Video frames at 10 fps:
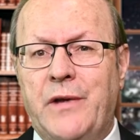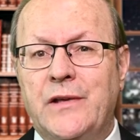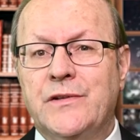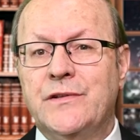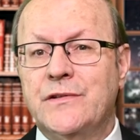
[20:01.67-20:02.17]

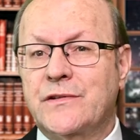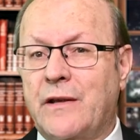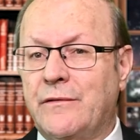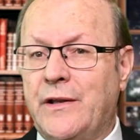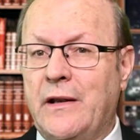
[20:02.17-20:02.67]
pages
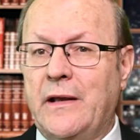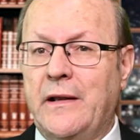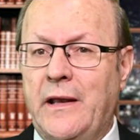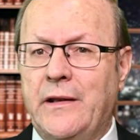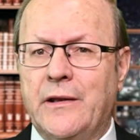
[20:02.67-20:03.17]

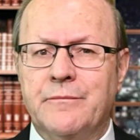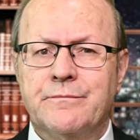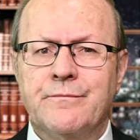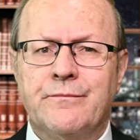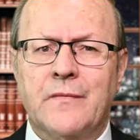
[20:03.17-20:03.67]
79-80.
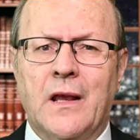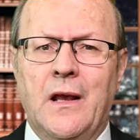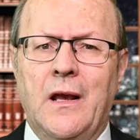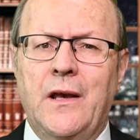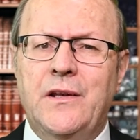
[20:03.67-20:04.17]

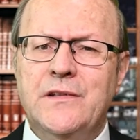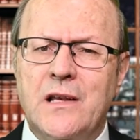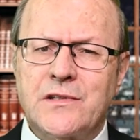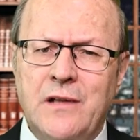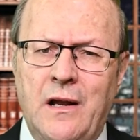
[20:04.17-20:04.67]
It is
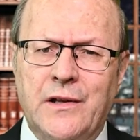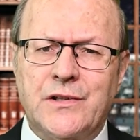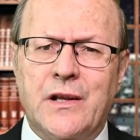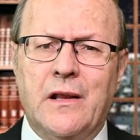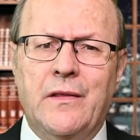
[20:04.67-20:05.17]

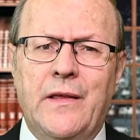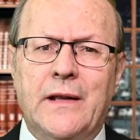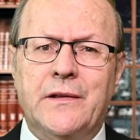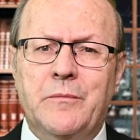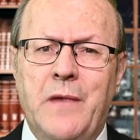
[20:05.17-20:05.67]
astonishing
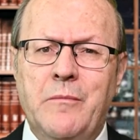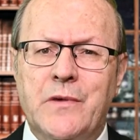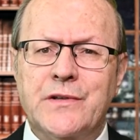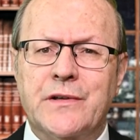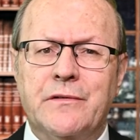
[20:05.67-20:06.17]
that the
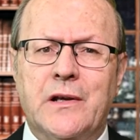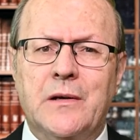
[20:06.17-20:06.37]
members of the